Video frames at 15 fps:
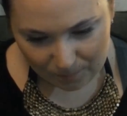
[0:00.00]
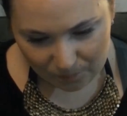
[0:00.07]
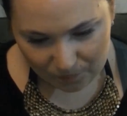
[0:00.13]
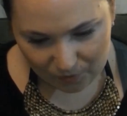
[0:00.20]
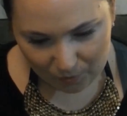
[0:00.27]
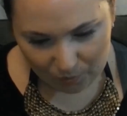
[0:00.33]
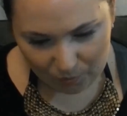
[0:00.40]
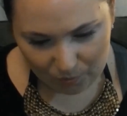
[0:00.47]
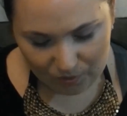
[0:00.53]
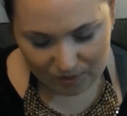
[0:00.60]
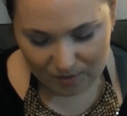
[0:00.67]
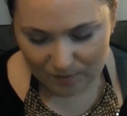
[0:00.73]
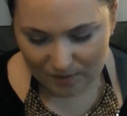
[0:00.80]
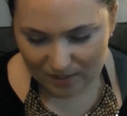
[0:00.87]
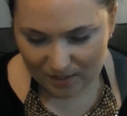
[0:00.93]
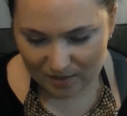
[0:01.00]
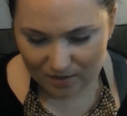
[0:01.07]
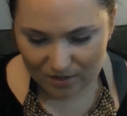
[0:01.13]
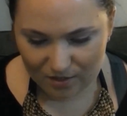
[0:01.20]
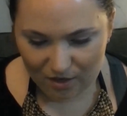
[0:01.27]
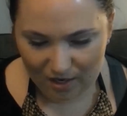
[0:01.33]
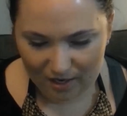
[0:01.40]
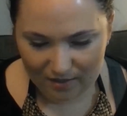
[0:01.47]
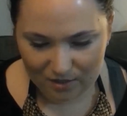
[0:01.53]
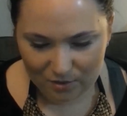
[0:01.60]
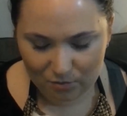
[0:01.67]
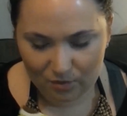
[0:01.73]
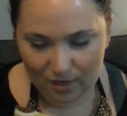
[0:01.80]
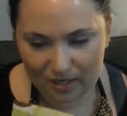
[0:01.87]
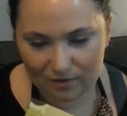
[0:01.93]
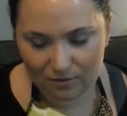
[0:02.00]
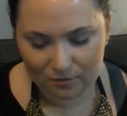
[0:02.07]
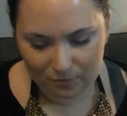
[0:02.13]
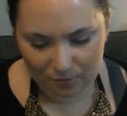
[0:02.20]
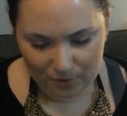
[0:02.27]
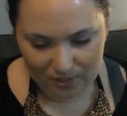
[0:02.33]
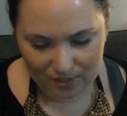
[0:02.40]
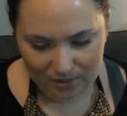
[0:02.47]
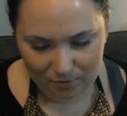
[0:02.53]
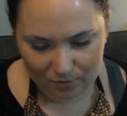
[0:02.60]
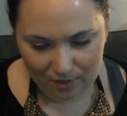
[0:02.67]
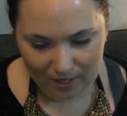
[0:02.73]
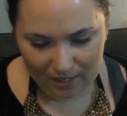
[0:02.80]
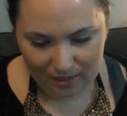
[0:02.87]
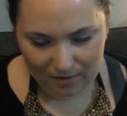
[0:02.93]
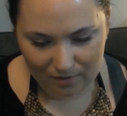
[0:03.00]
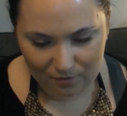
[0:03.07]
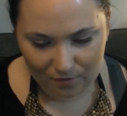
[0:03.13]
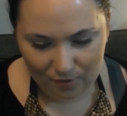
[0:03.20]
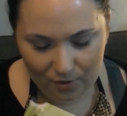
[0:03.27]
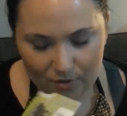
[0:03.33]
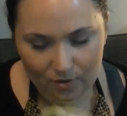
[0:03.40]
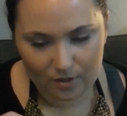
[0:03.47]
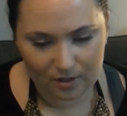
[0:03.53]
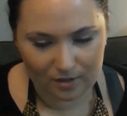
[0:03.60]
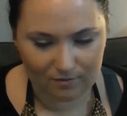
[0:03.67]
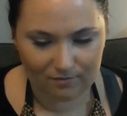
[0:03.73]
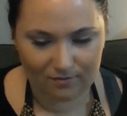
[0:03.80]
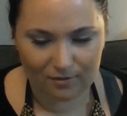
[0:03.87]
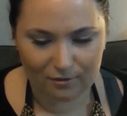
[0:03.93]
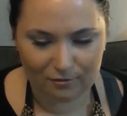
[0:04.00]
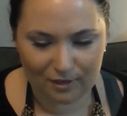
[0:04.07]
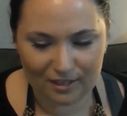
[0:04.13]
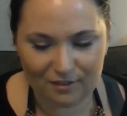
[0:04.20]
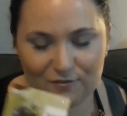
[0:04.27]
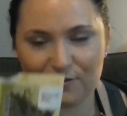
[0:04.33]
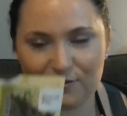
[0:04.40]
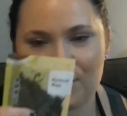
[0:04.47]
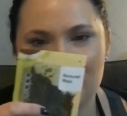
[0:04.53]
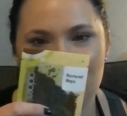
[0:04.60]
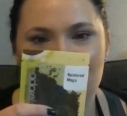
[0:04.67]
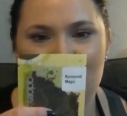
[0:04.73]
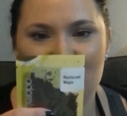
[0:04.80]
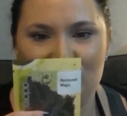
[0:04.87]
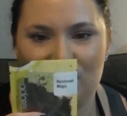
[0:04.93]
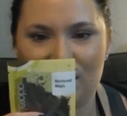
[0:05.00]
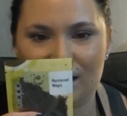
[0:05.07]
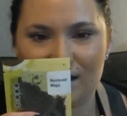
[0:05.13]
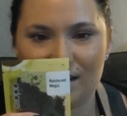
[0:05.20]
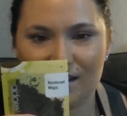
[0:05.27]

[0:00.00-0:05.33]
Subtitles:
Oh, this one sounds nice. Rainforest Magic.